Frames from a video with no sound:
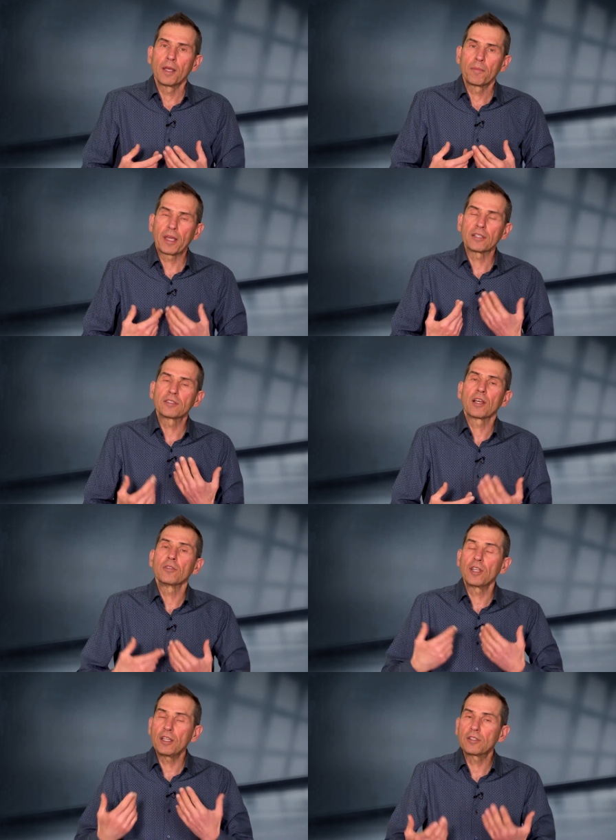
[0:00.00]
because they'll
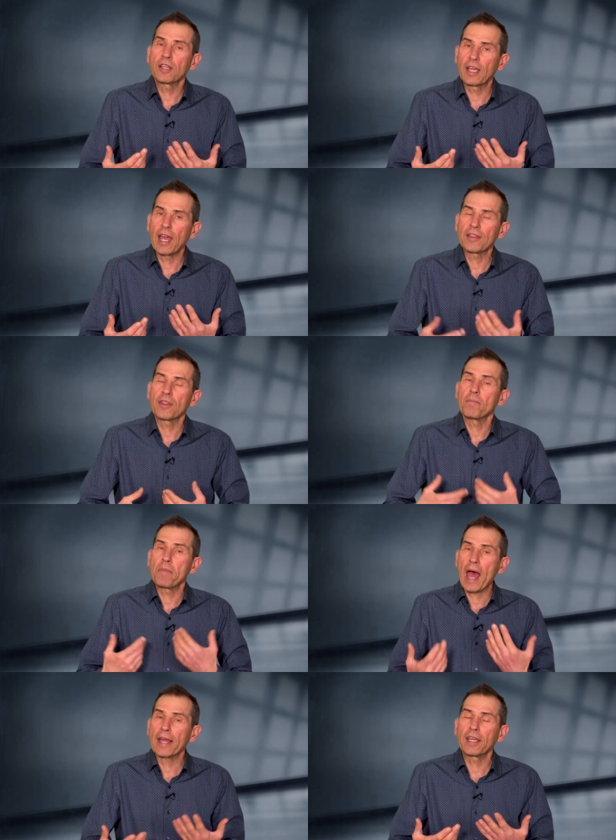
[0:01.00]
need to get the
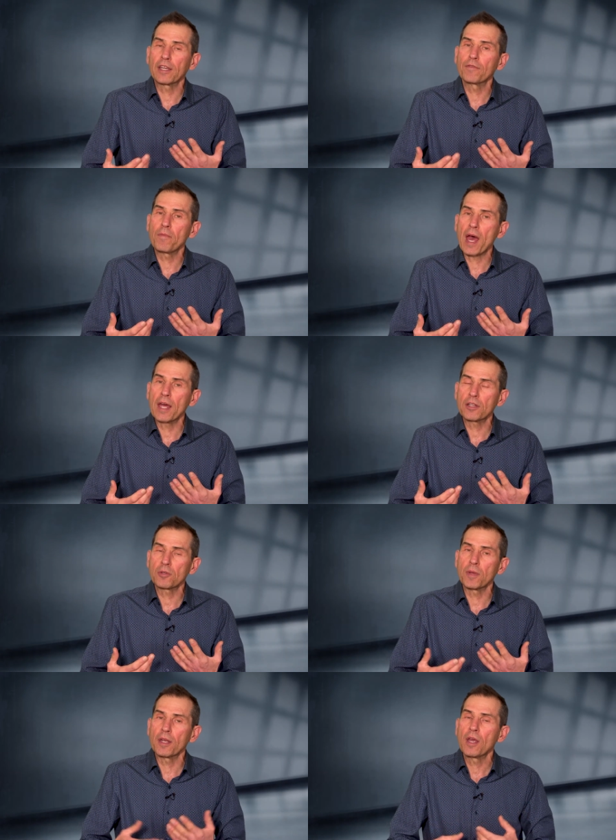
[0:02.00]
backing of
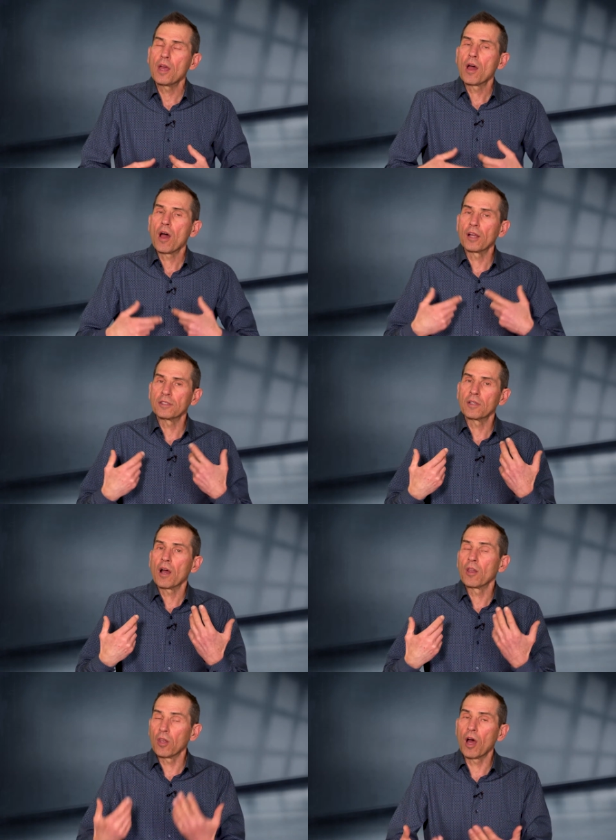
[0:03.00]
management on
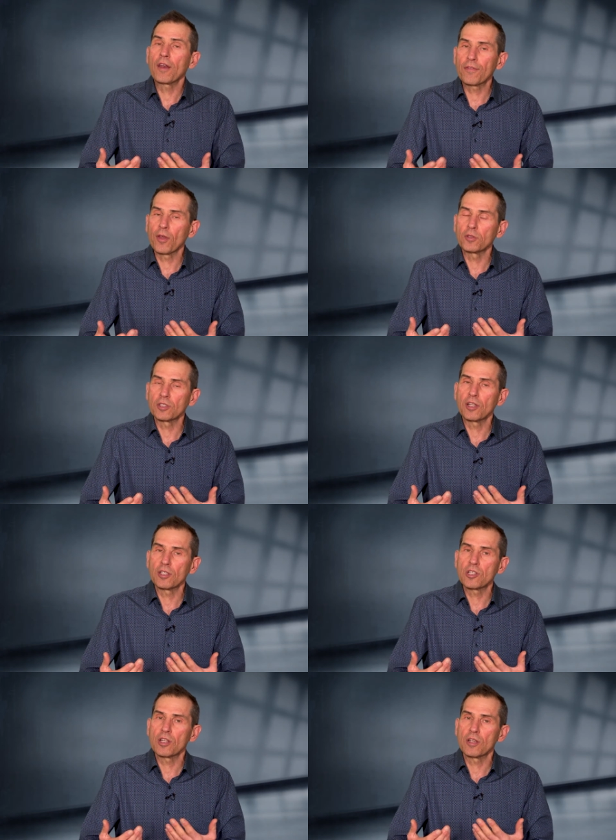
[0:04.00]
a lot of those
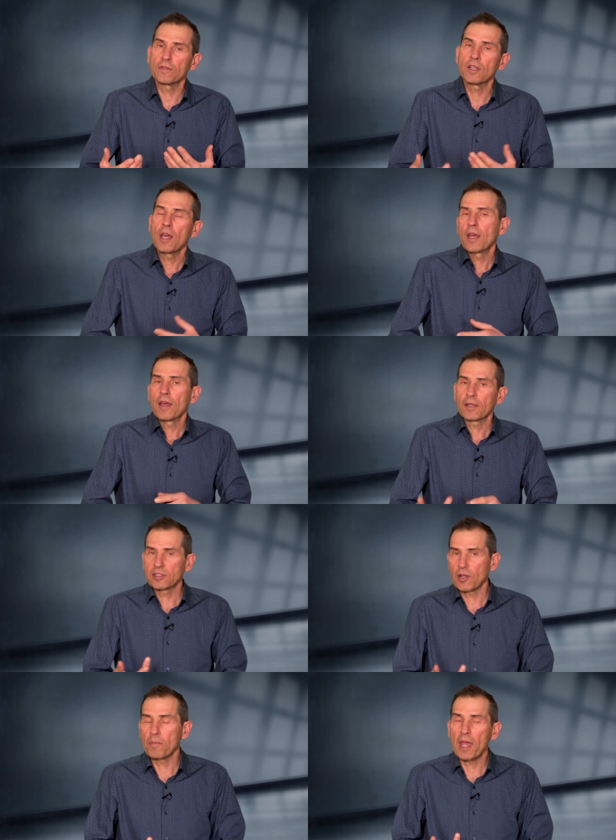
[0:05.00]
initiatives, because
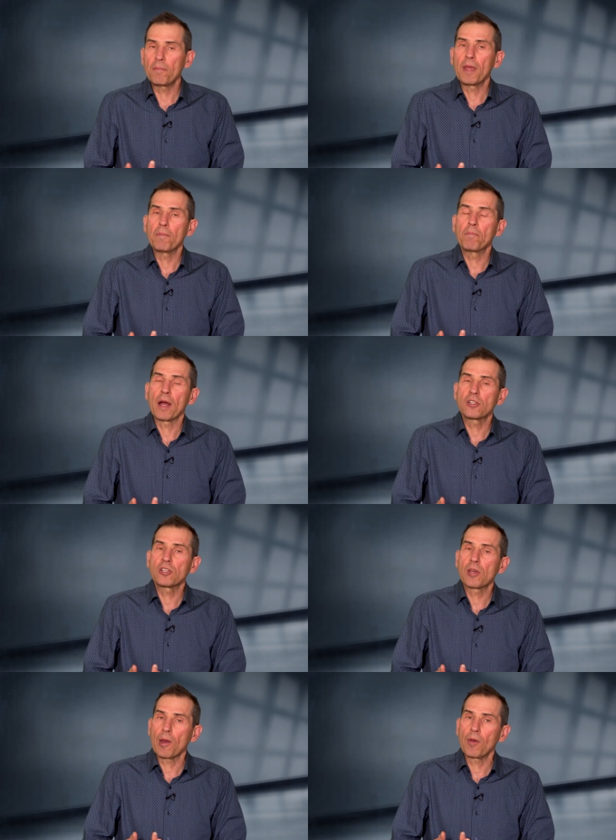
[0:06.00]
there may be
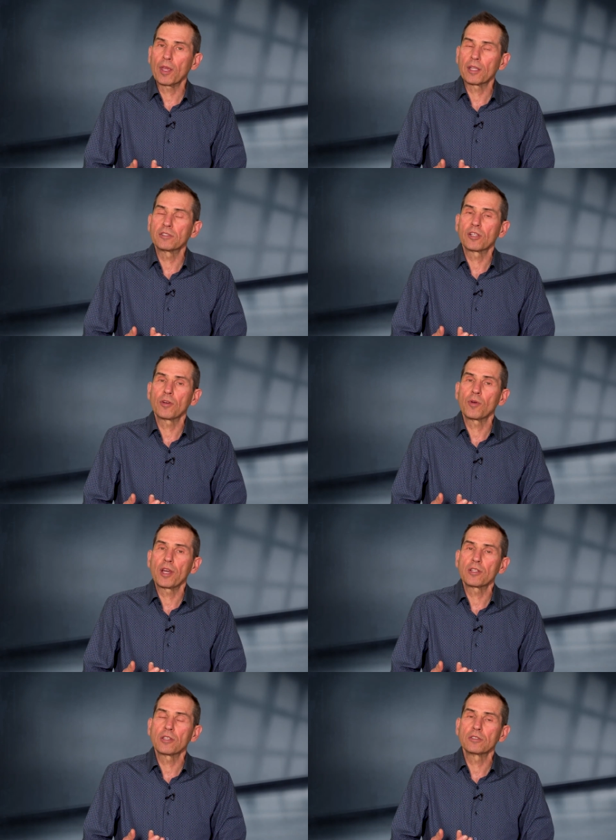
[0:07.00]
budgetary
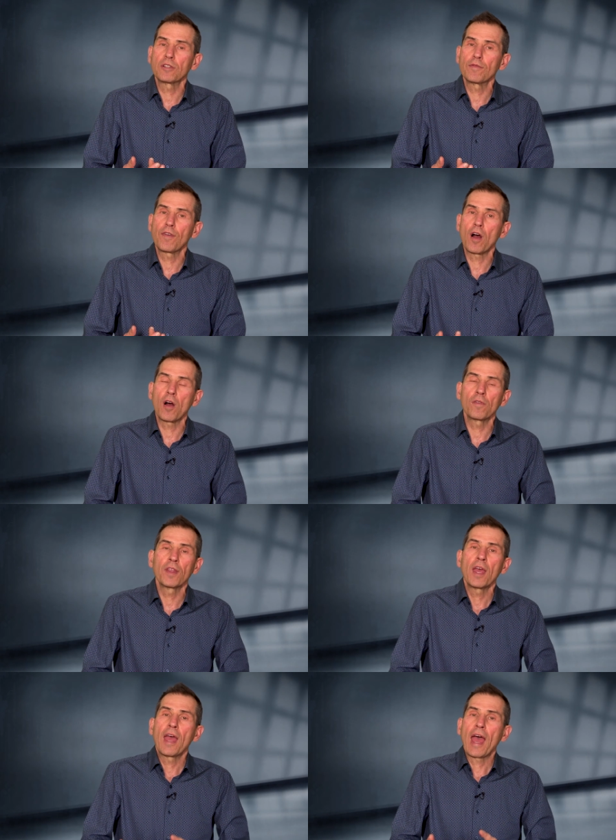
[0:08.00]
considerations involved
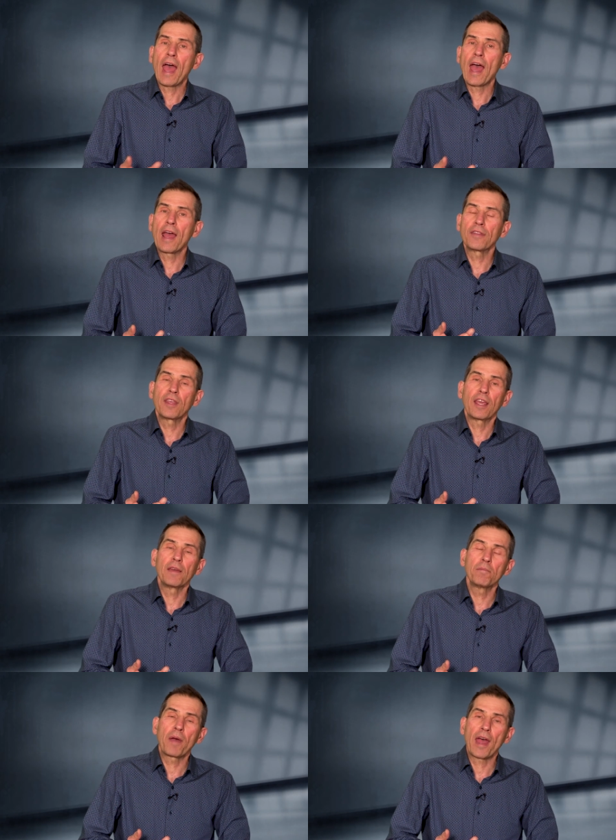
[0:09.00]
and the
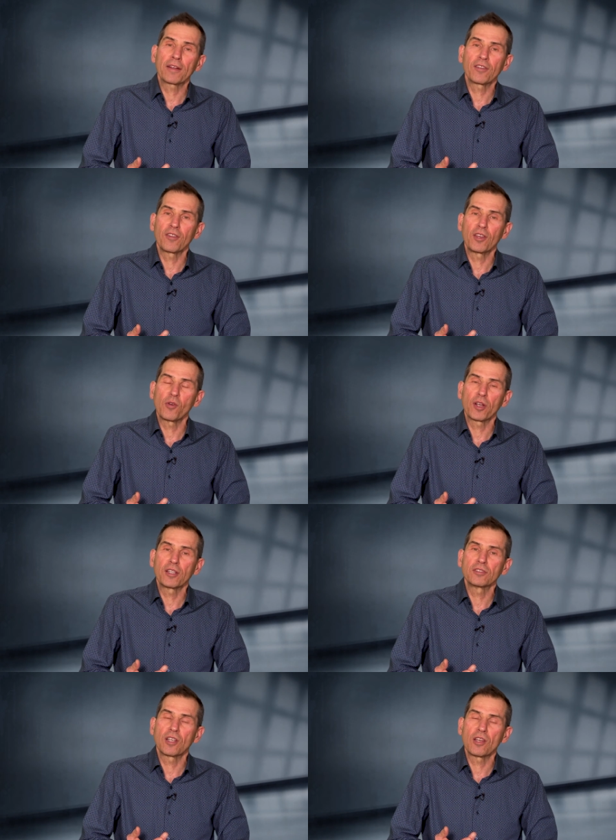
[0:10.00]
impact on the
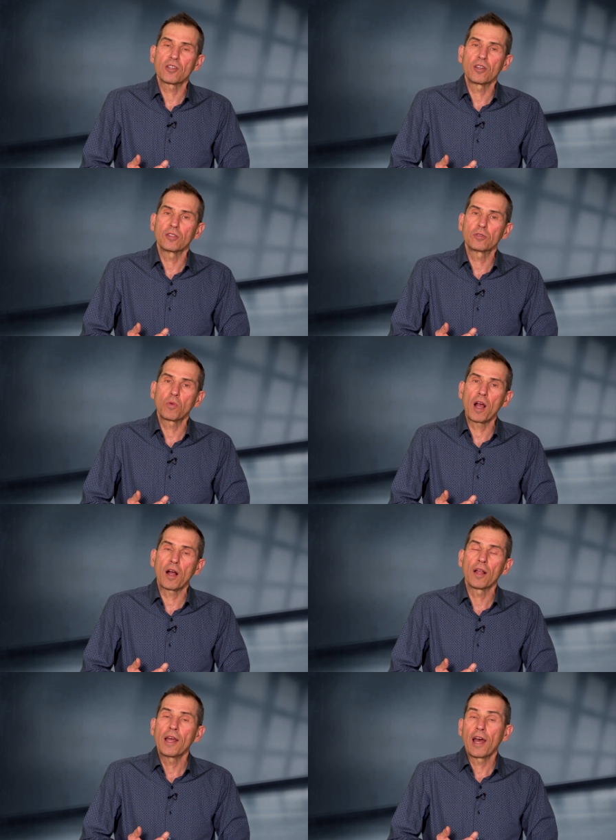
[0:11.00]
organization as
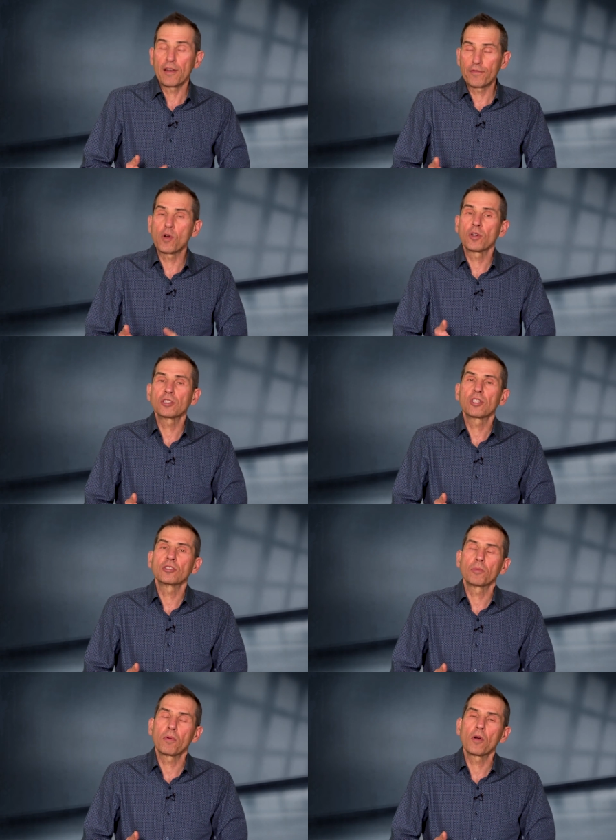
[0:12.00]
well, and of course the
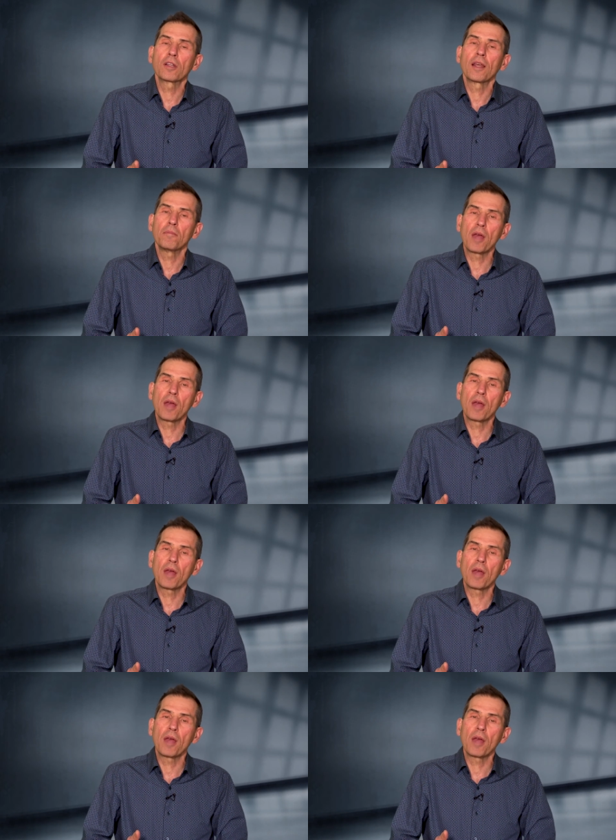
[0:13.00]
support that